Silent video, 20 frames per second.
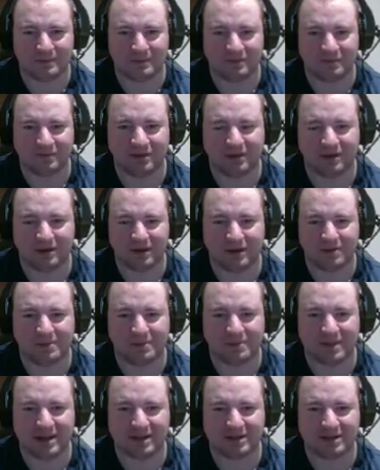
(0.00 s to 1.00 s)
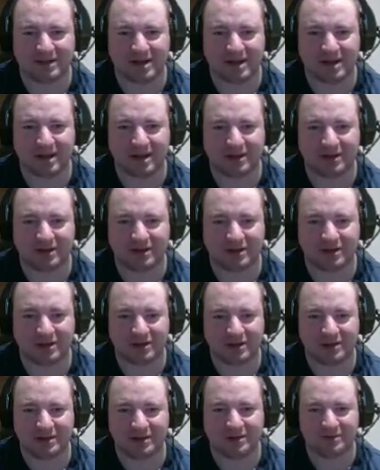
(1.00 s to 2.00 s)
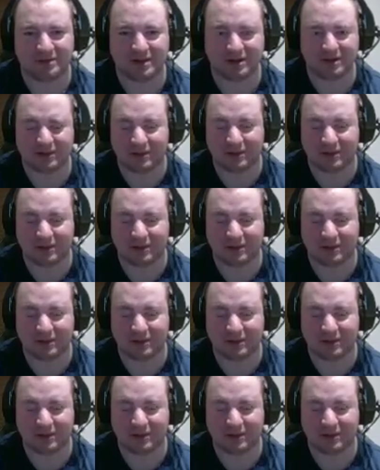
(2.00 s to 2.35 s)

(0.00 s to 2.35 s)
We are going back to Island 1.